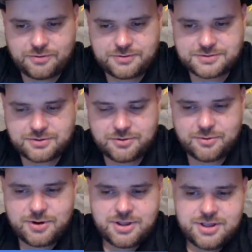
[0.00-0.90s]
So,
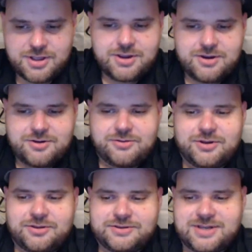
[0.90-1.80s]
looking at
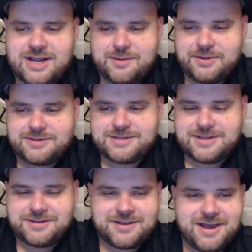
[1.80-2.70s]
his comments on the
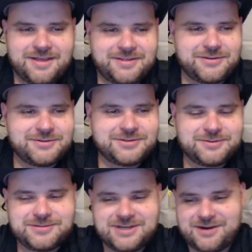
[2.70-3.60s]
YouTube
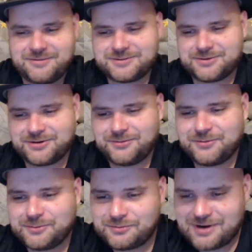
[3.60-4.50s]
chat, which
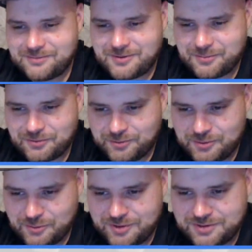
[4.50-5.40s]
we'll wrap up a little bit
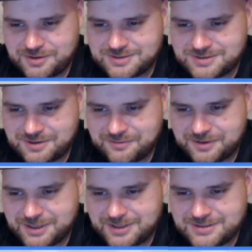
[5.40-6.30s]
with this stuff, I
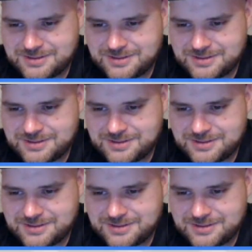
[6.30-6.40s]
guess.